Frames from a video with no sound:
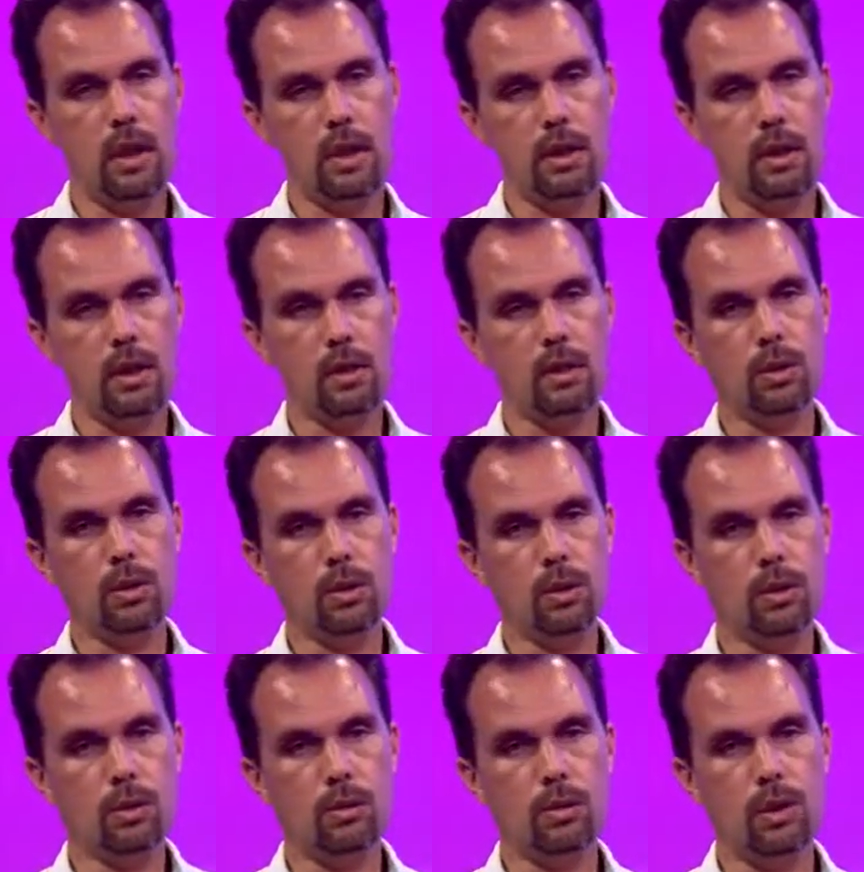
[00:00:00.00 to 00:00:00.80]
And then
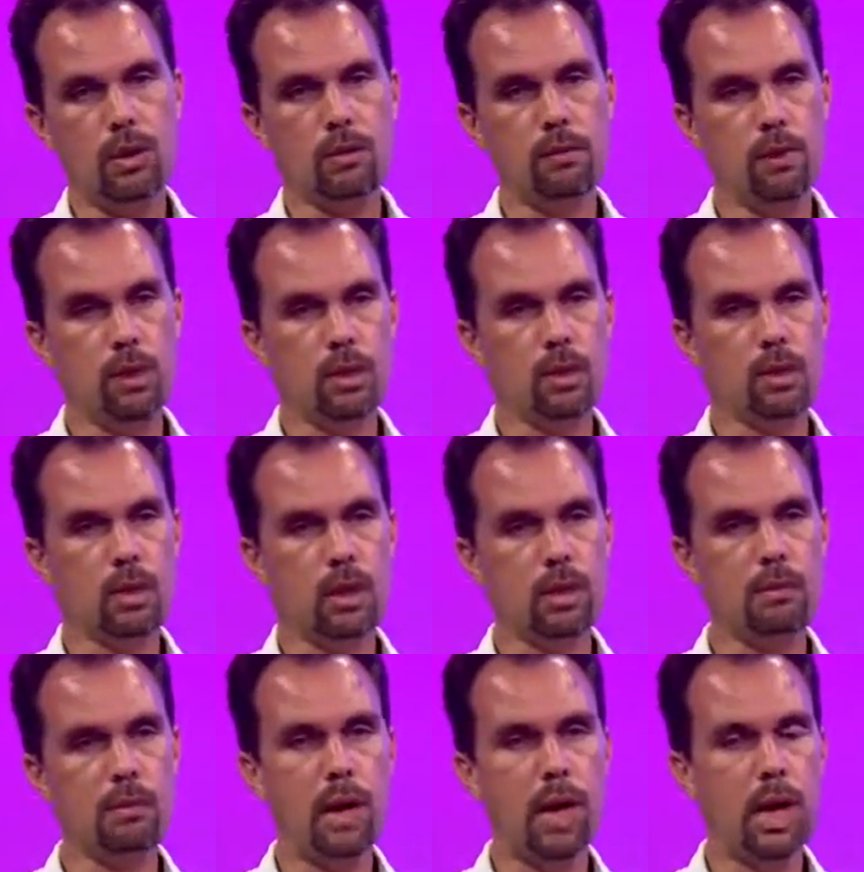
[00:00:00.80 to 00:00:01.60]
those who really focus
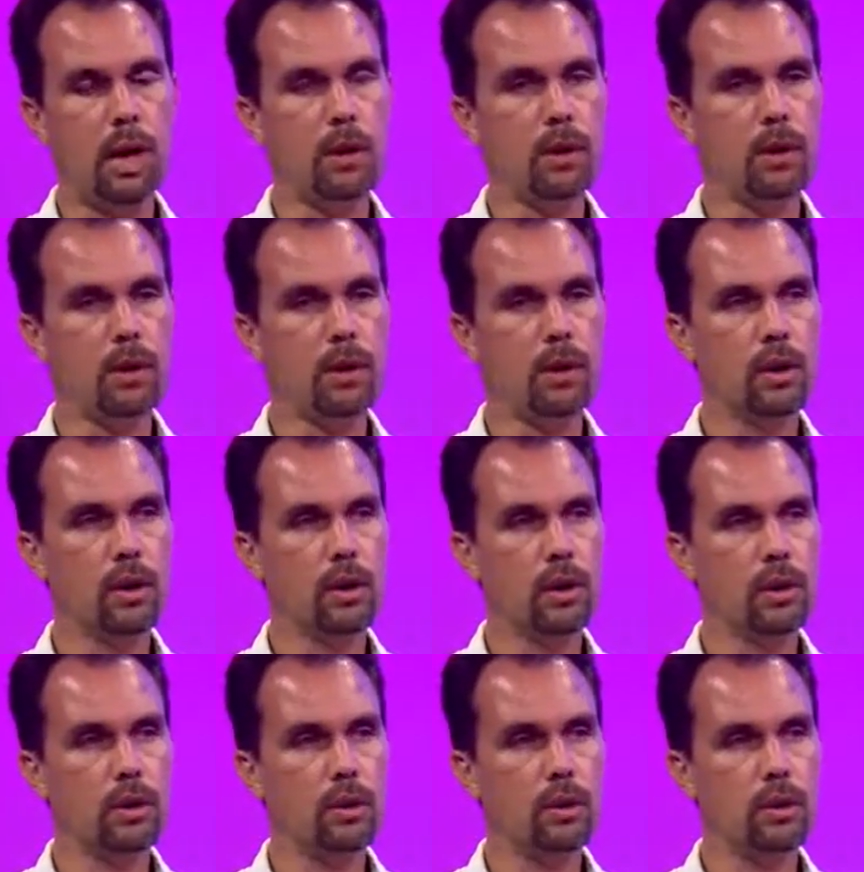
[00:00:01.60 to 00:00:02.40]
on power,
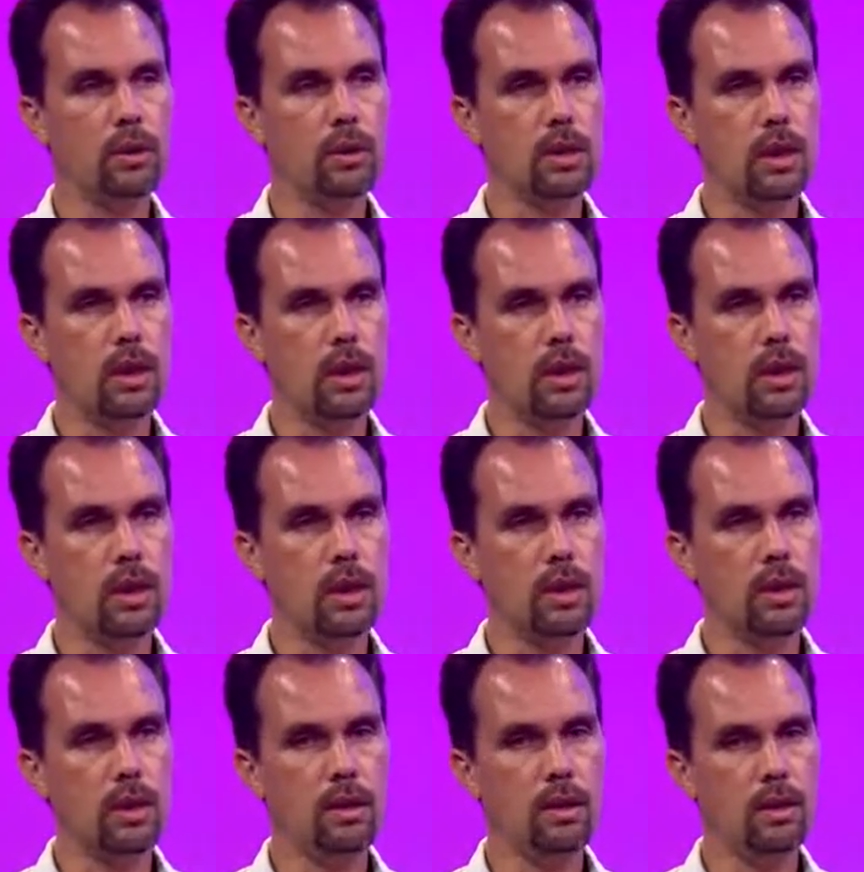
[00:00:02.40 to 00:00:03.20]
who
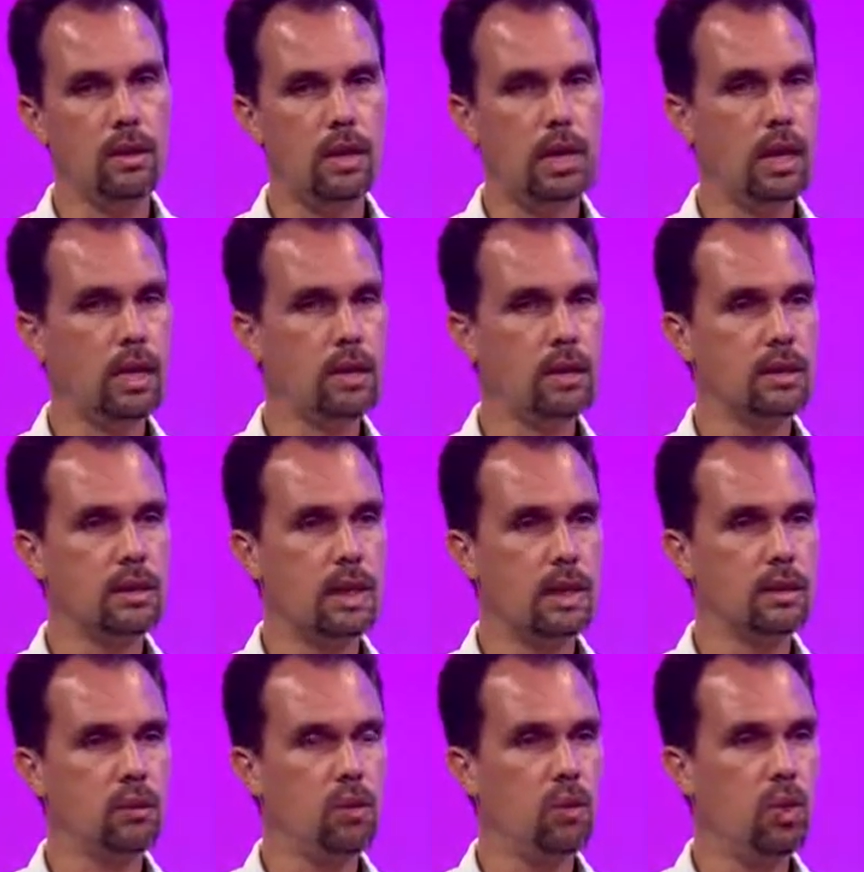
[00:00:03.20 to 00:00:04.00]
say the United
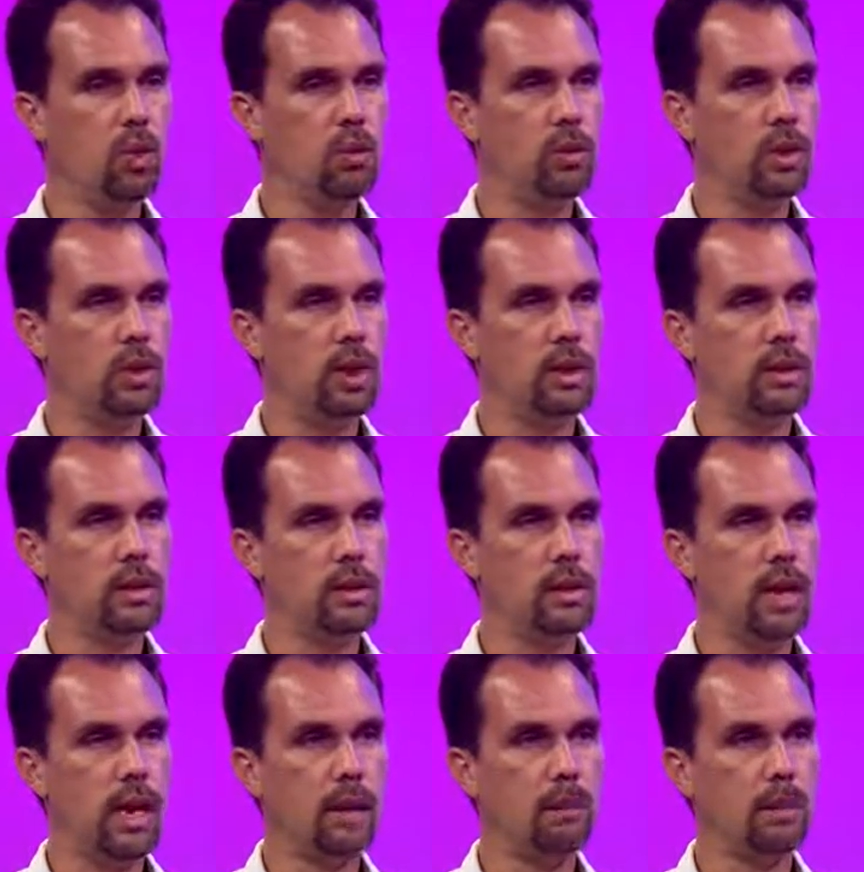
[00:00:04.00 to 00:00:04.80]
States won't let
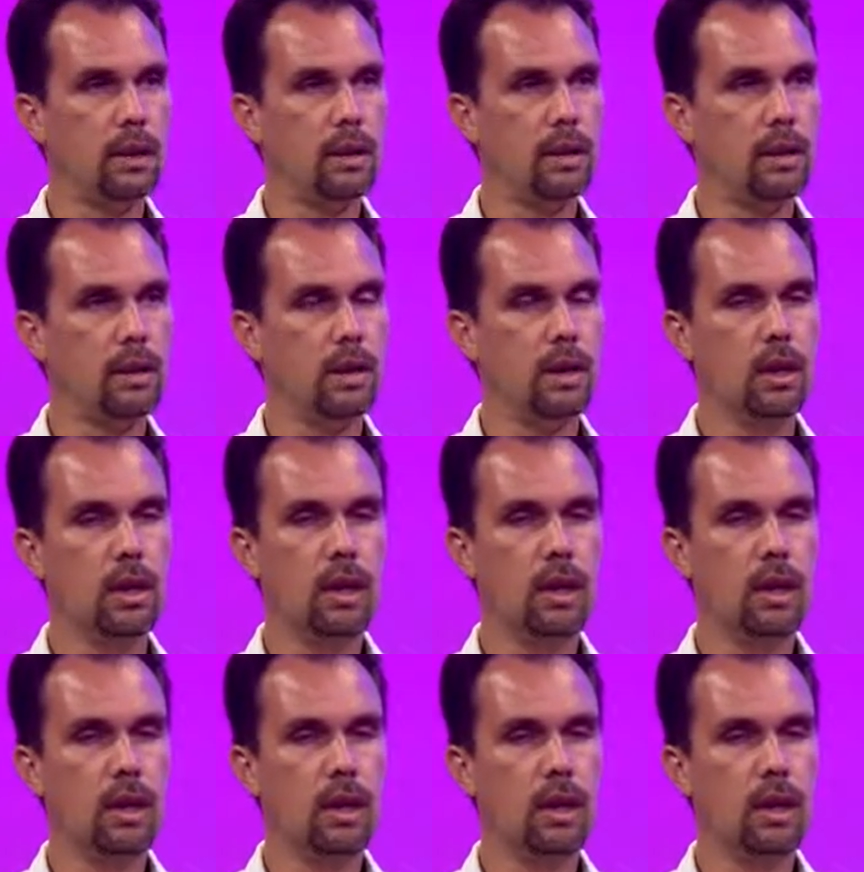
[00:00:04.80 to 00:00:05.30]
this happen.